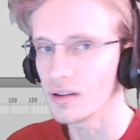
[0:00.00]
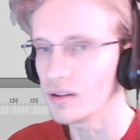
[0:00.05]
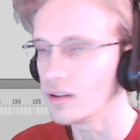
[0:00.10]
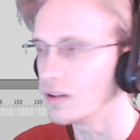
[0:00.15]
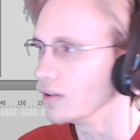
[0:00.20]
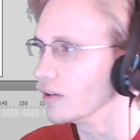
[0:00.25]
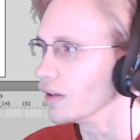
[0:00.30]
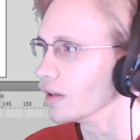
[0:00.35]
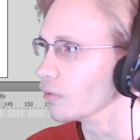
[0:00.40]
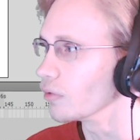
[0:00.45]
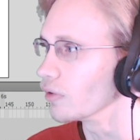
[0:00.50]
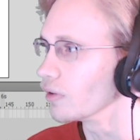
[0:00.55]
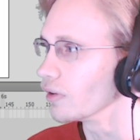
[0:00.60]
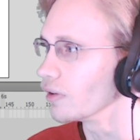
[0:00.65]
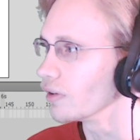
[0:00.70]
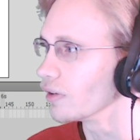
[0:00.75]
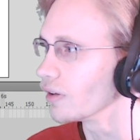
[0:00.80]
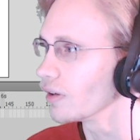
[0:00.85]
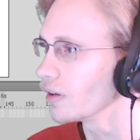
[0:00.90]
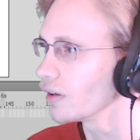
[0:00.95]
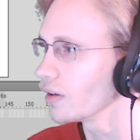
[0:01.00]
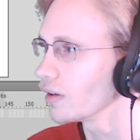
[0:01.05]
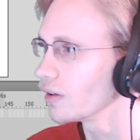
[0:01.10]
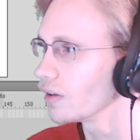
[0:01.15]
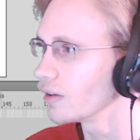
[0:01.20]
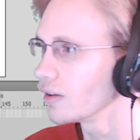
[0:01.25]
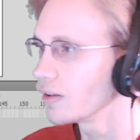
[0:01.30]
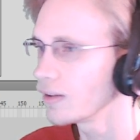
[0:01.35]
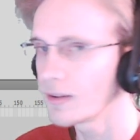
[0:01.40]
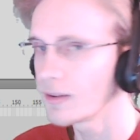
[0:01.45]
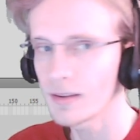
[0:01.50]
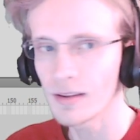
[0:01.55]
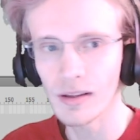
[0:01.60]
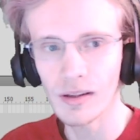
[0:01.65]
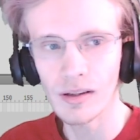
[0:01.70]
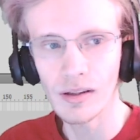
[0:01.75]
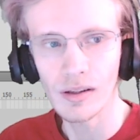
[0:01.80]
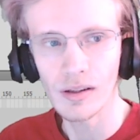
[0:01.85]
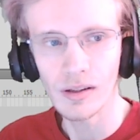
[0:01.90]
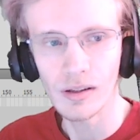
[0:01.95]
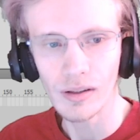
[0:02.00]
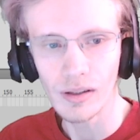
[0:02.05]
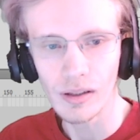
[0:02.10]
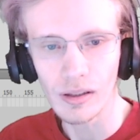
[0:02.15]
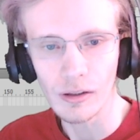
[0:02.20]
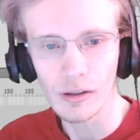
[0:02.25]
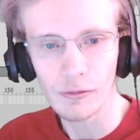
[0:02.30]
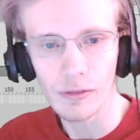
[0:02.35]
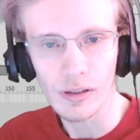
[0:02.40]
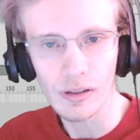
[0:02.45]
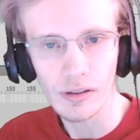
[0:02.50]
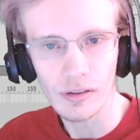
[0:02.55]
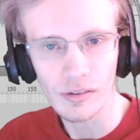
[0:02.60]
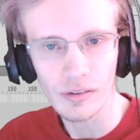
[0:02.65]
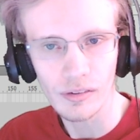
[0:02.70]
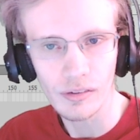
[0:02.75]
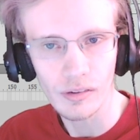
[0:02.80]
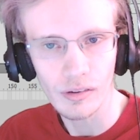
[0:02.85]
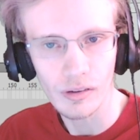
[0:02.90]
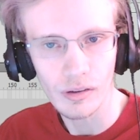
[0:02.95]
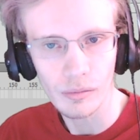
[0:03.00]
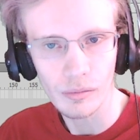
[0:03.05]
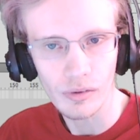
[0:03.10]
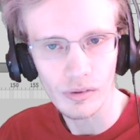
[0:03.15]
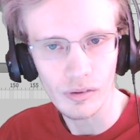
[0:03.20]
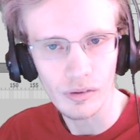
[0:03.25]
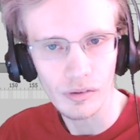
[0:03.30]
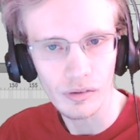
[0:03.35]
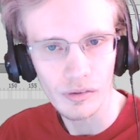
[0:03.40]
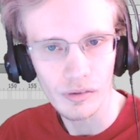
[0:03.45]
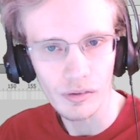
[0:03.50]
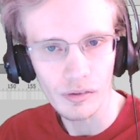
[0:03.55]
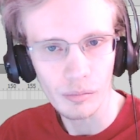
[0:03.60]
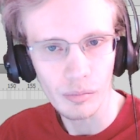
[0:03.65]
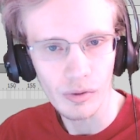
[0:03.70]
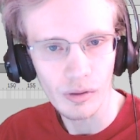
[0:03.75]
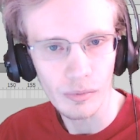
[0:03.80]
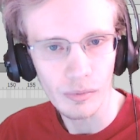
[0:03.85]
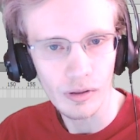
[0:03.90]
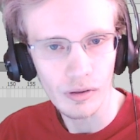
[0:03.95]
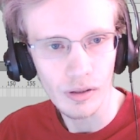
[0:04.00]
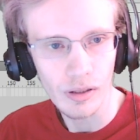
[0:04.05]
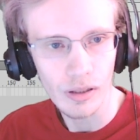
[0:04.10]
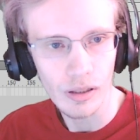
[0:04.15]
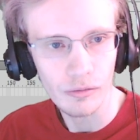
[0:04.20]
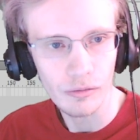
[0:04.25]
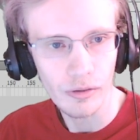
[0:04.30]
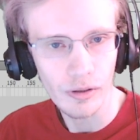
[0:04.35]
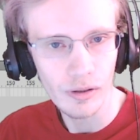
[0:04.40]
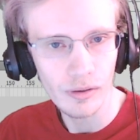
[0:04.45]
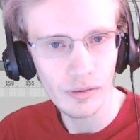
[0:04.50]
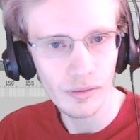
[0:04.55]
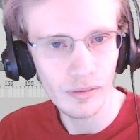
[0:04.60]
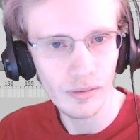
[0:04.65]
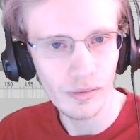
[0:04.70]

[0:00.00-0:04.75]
I think we're getting everything set up to just be about live here.